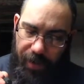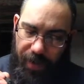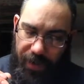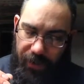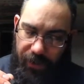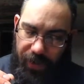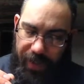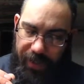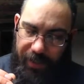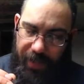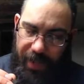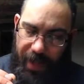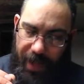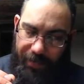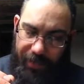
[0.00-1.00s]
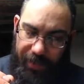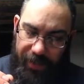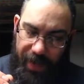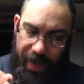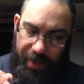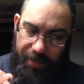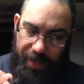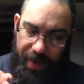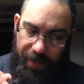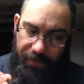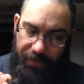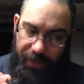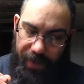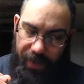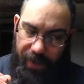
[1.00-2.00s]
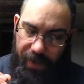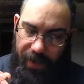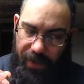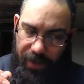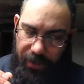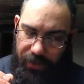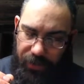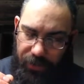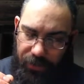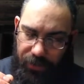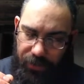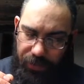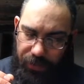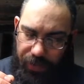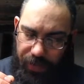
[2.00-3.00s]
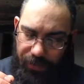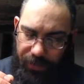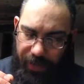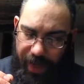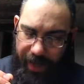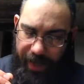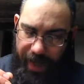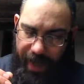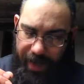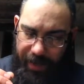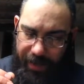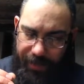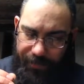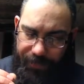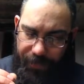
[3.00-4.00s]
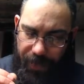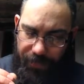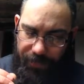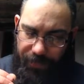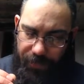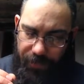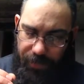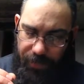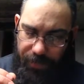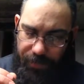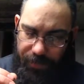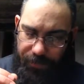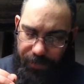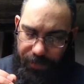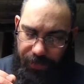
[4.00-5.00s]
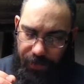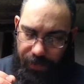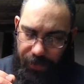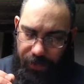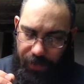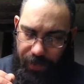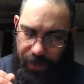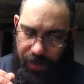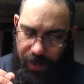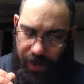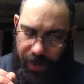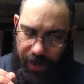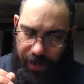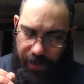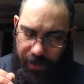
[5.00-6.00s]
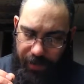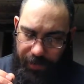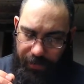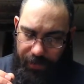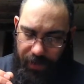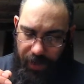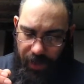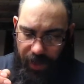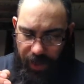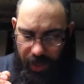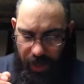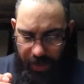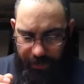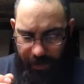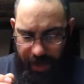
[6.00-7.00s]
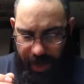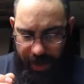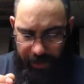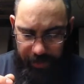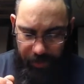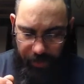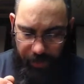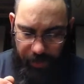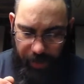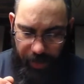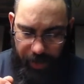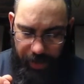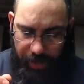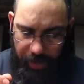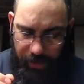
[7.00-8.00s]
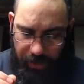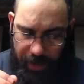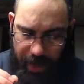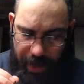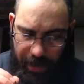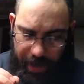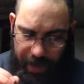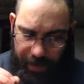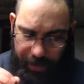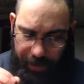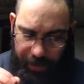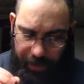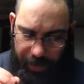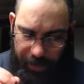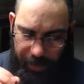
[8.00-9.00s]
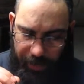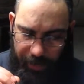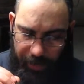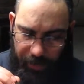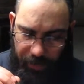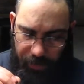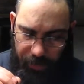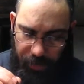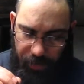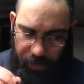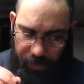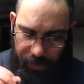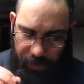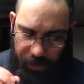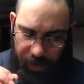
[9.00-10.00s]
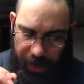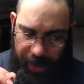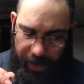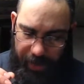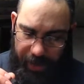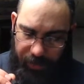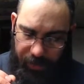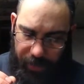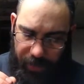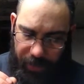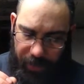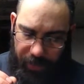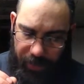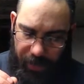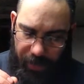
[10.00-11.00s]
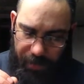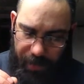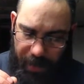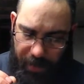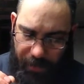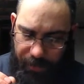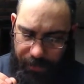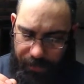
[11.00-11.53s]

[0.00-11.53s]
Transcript: So it is kind of a side benefit to using the flat cotton if you're so inclined. If you're not so inclined, the hell with it then. Use what you like. That's what this is all about.